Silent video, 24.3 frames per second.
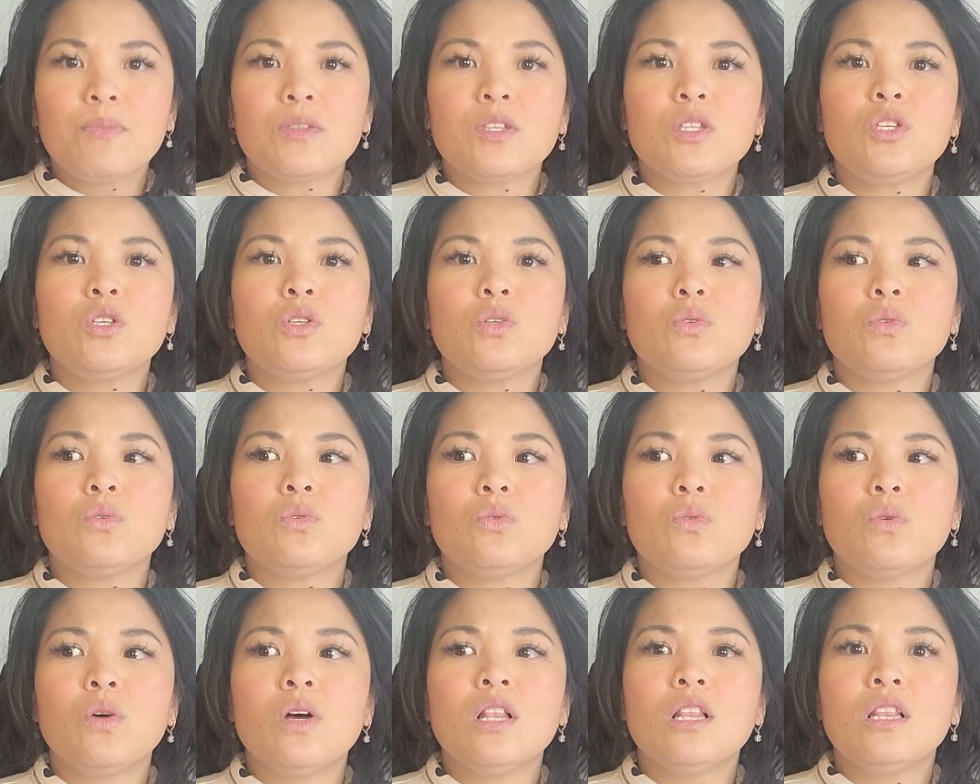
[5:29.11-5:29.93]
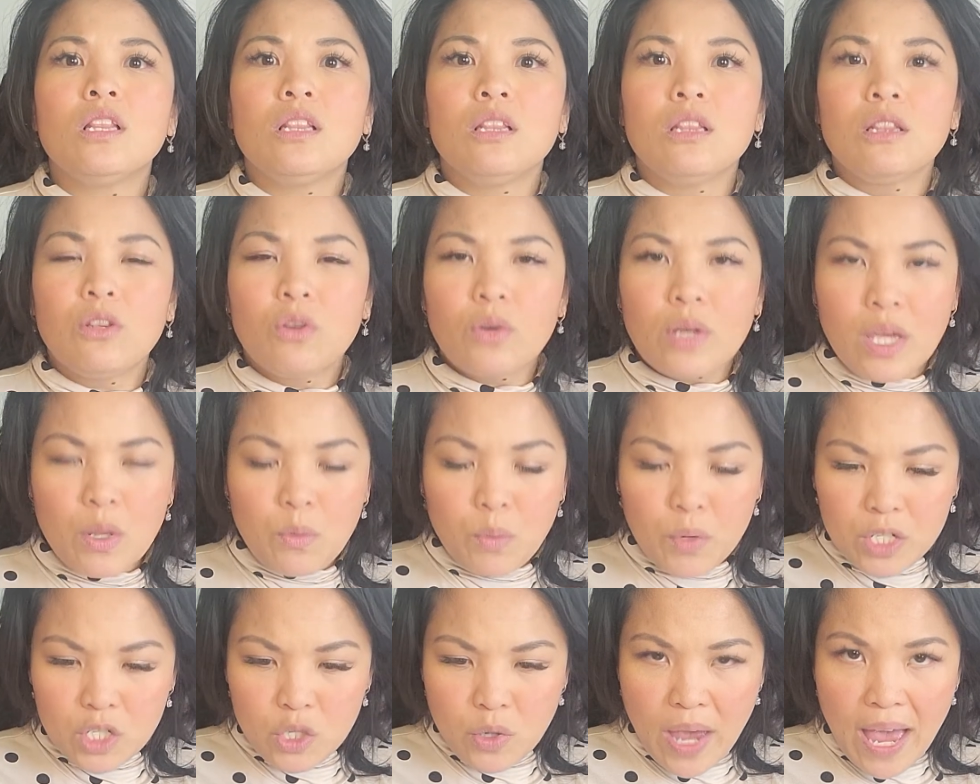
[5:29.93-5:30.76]
you look at
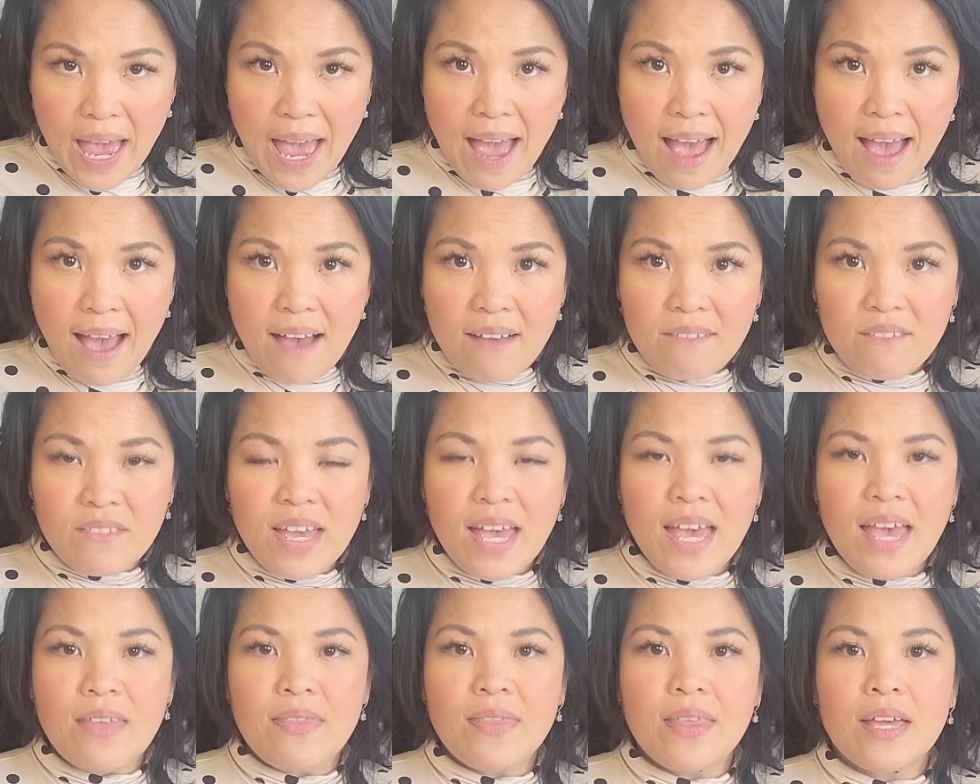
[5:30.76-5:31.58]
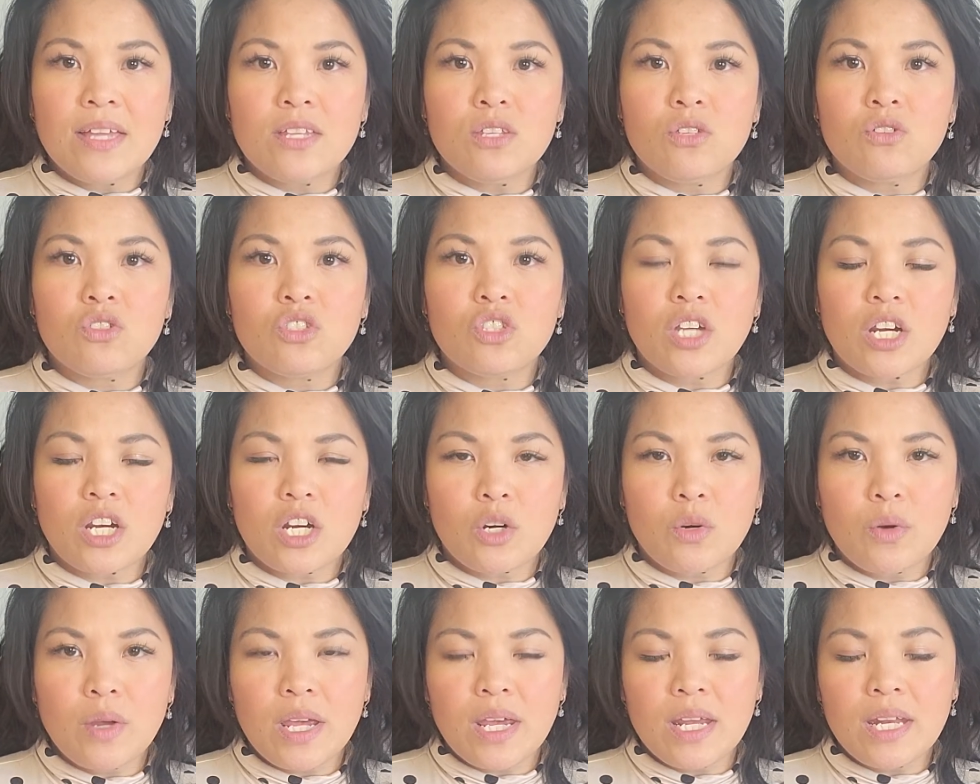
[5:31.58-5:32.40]
what you have and then you start
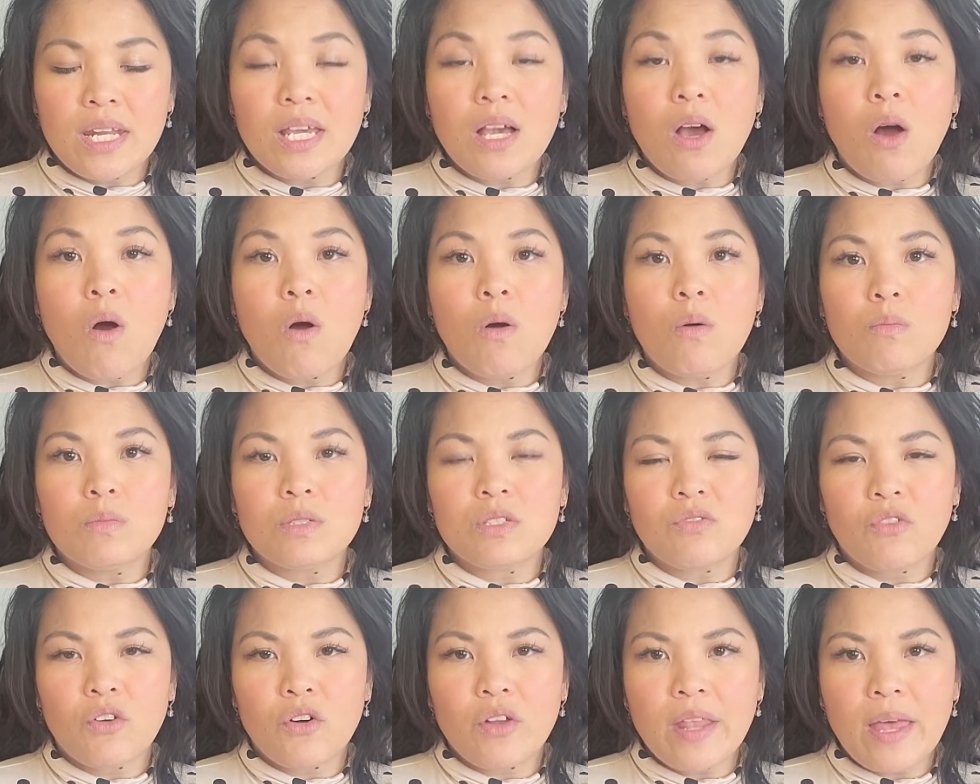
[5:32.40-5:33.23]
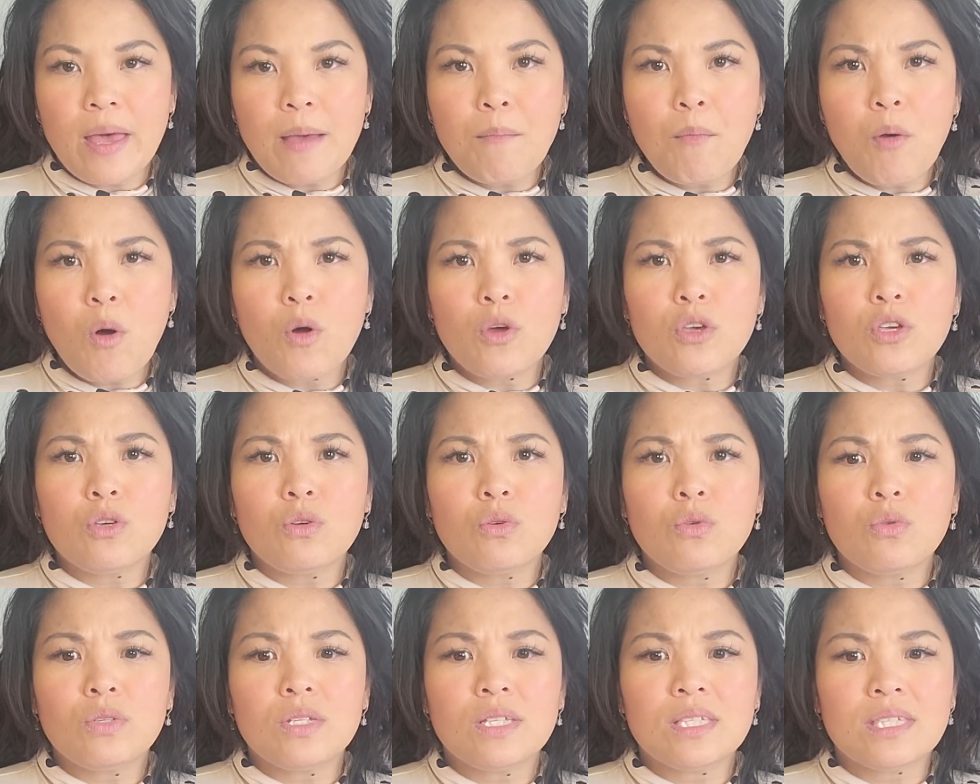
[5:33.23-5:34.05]
creating homes for them or
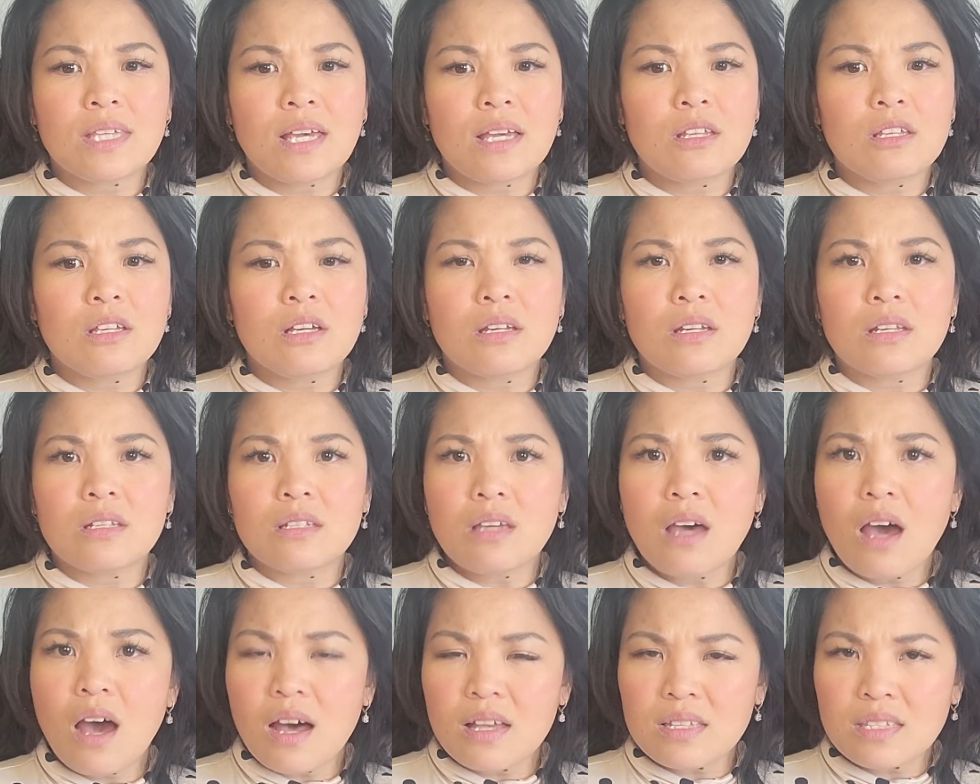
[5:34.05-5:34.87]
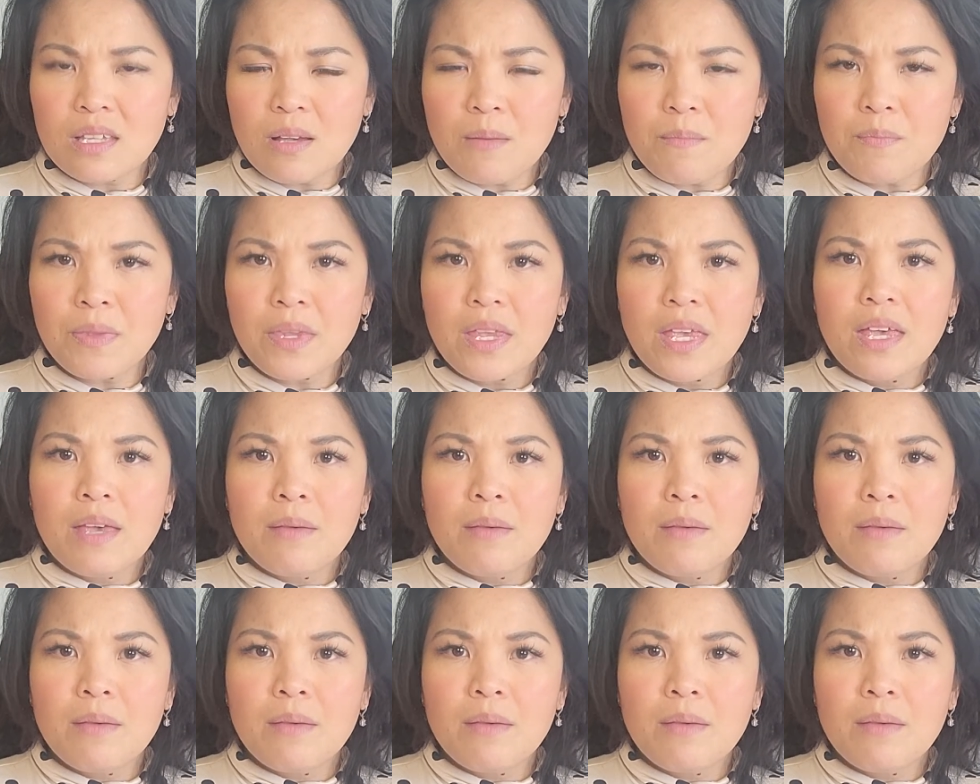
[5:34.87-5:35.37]
you decide you're going to toss them